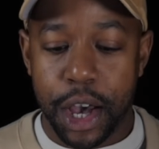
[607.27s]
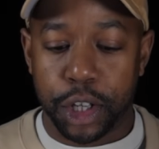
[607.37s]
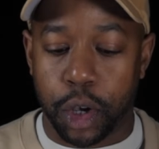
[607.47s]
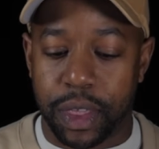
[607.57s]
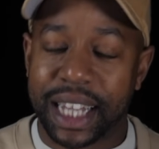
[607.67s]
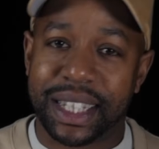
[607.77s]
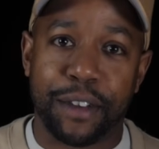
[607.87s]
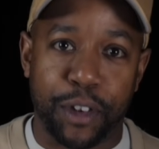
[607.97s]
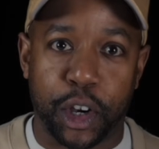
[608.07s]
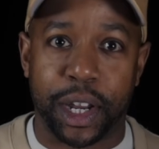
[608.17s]
So that's
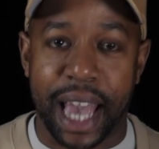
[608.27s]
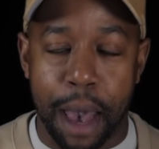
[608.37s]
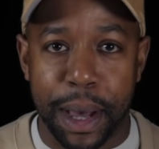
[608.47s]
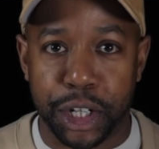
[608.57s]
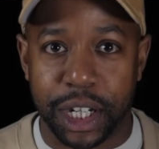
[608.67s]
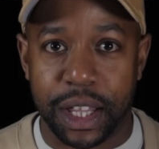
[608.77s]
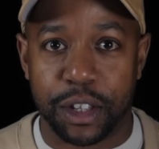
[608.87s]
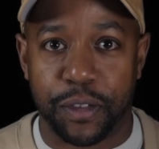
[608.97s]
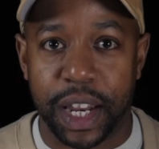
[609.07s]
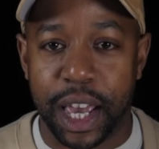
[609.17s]
definitely got to get a mention in
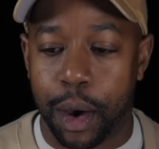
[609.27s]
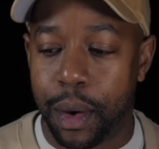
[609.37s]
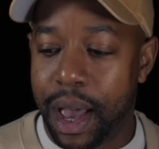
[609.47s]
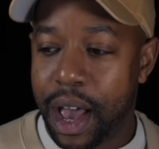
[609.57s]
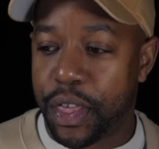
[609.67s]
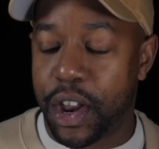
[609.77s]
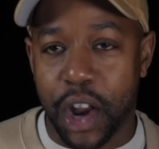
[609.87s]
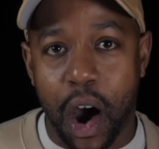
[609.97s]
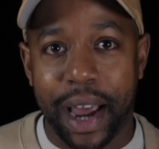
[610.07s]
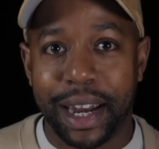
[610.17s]
this video. The
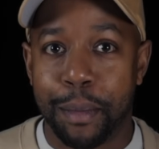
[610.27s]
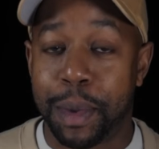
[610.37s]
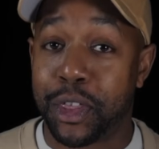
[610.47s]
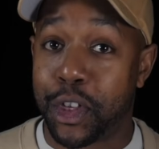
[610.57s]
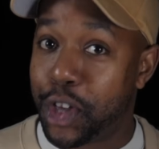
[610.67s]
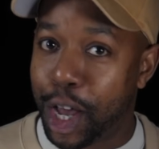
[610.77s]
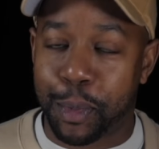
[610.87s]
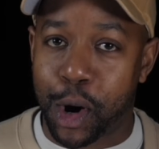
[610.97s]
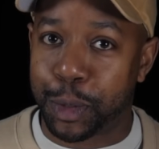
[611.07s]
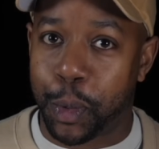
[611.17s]
9 being the 3rd
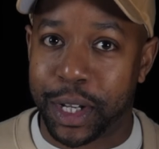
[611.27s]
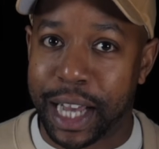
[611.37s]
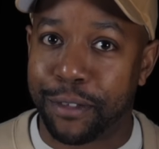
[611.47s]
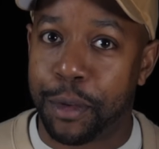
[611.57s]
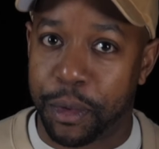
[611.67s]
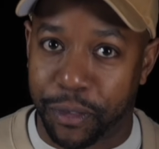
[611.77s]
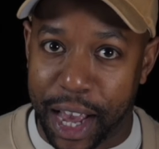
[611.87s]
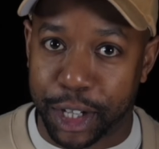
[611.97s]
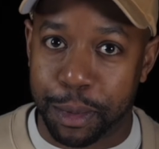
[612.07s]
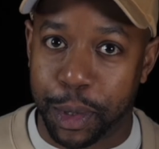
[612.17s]
price point down from the
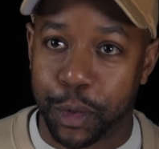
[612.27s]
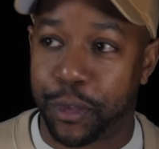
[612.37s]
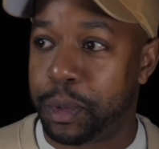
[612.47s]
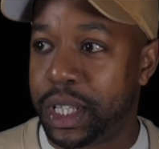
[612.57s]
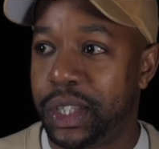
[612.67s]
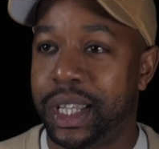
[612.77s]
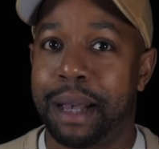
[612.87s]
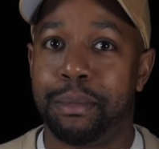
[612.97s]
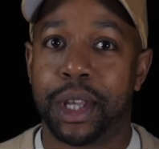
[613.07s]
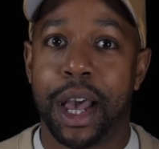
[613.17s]
flagship model from
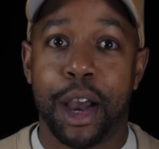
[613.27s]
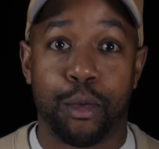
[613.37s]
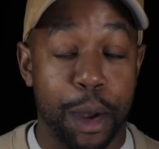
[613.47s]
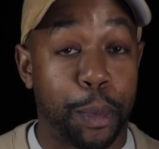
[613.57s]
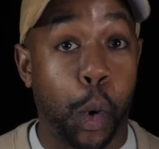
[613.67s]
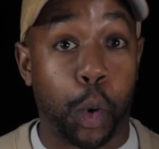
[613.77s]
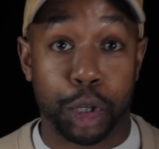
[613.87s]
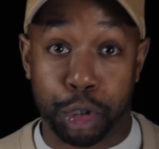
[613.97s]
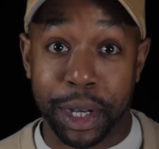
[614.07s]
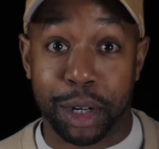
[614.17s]
CCM's
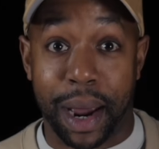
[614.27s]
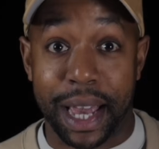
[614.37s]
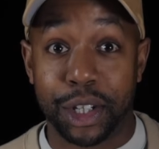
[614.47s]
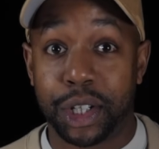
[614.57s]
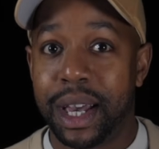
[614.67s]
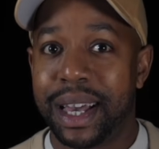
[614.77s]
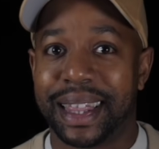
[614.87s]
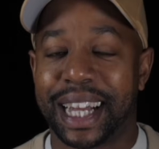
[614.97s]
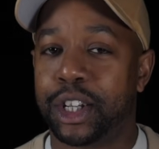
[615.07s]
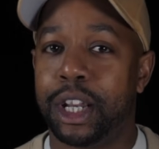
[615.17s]
Ripcord trigger range,
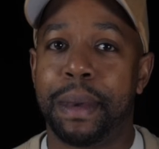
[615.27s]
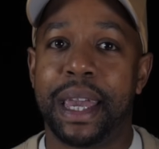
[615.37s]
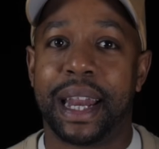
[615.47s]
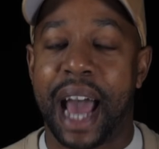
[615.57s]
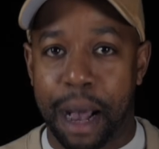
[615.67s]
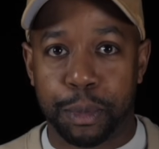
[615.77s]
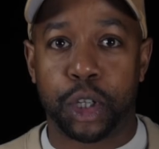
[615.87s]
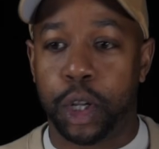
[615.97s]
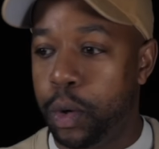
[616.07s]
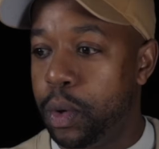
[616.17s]
that's going to be an
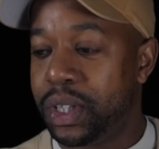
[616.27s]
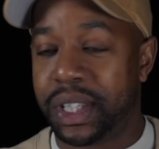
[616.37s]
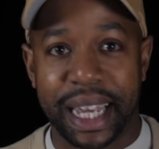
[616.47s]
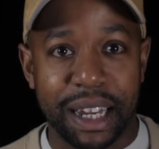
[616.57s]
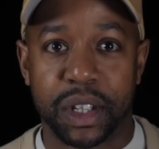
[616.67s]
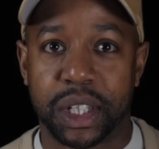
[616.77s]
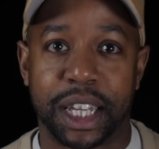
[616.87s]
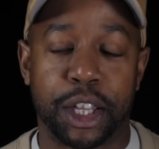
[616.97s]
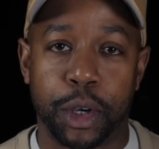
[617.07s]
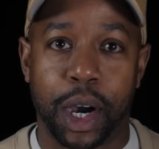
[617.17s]
absolute steal of a
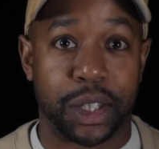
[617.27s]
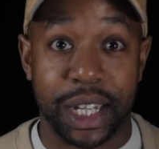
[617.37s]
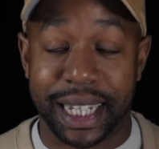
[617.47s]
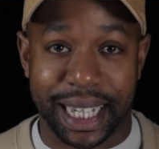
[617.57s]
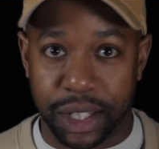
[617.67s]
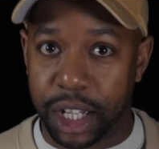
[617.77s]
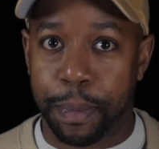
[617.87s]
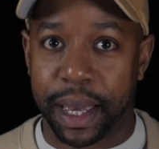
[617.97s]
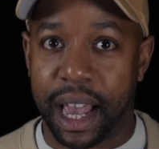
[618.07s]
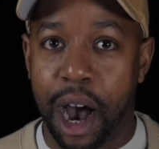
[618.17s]
stick that you guys need to consider
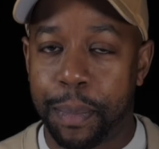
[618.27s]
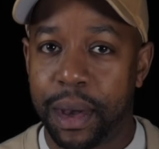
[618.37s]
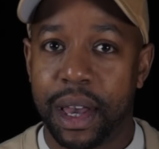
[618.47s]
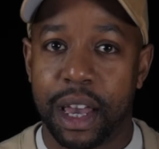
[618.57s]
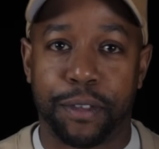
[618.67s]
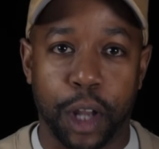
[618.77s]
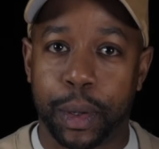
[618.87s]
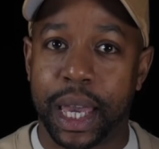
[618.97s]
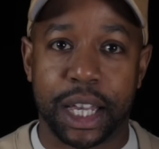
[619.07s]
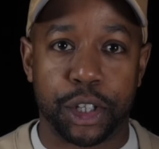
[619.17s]
picking up if low
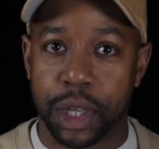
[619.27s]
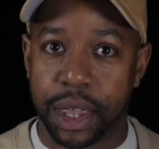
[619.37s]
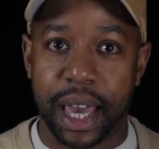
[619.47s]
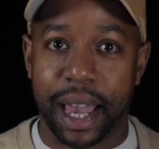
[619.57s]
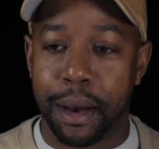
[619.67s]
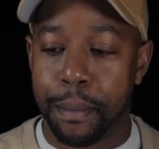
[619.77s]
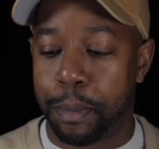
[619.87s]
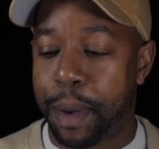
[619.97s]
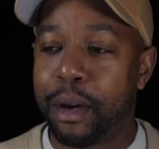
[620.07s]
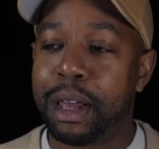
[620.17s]
kick is your thing.
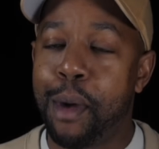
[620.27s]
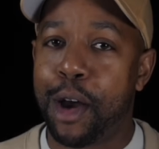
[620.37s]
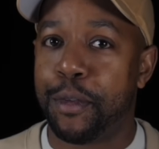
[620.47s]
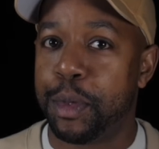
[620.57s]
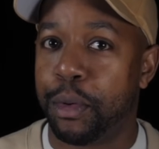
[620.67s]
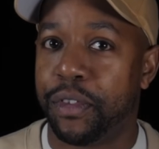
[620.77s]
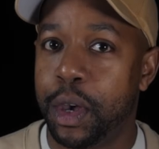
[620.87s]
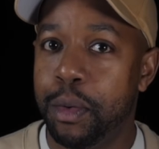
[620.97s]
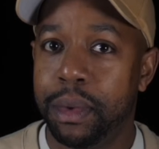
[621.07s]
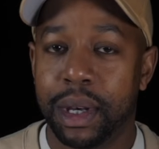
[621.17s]
But bearing in mind from the
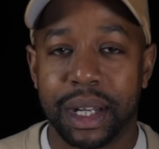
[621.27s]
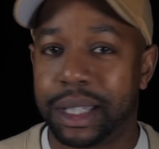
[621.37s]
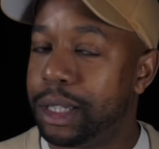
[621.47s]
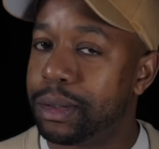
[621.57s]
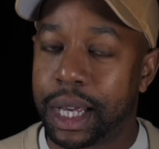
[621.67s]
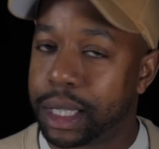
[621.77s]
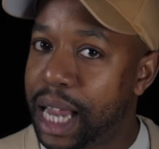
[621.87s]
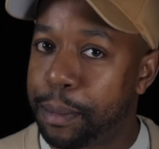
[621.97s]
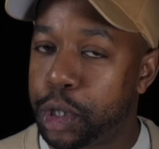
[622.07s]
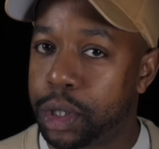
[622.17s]
review, it still takes
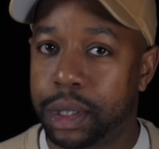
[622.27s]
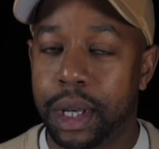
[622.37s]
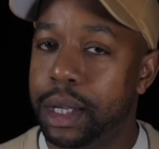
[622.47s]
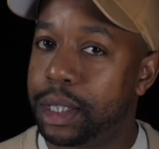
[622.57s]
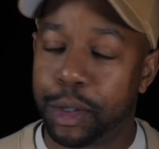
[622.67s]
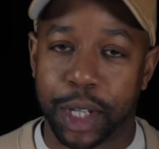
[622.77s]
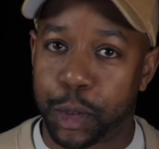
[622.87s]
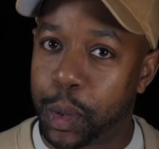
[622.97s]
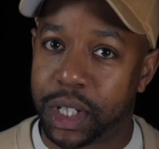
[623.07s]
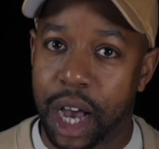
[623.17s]
slap shots, still
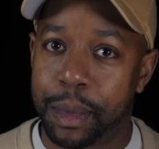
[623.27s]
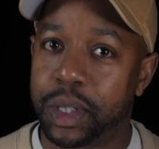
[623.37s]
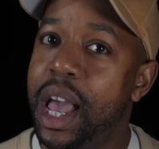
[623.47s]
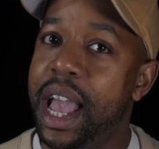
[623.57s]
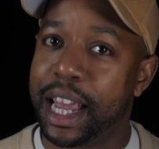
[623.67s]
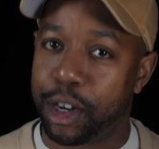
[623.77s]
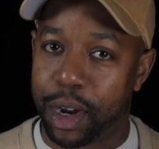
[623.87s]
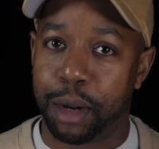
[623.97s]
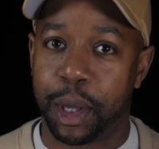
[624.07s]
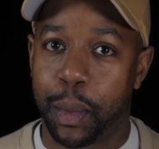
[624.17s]
takes one-timers
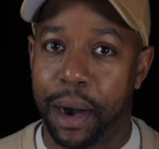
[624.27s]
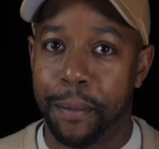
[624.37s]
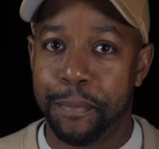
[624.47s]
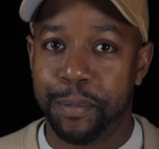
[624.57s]
incredibly well.